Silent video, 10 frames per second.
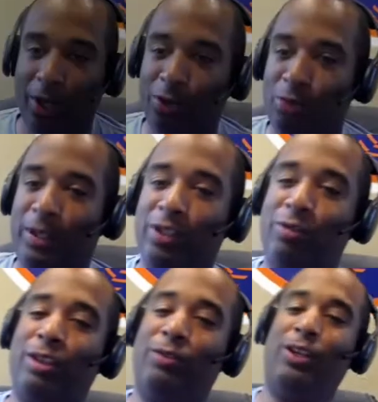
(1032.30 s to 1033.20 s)
speaking of Ric
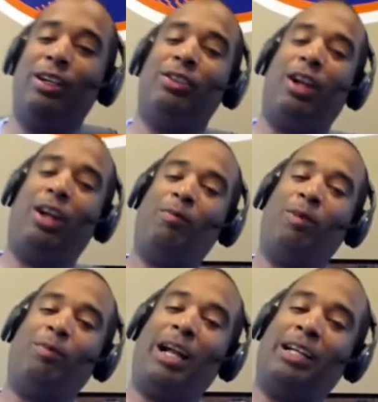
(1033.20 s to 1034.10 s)
Flair,
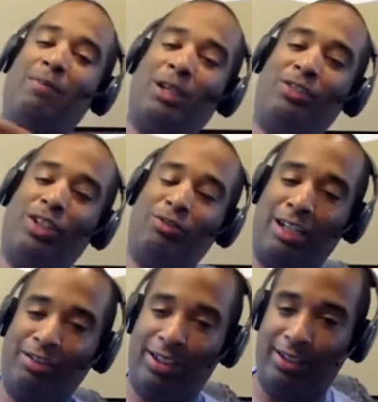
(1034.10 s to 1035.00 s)
I got my son
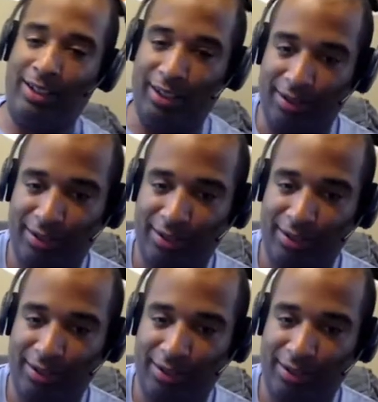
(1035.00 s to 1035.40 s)
wrestling tickets.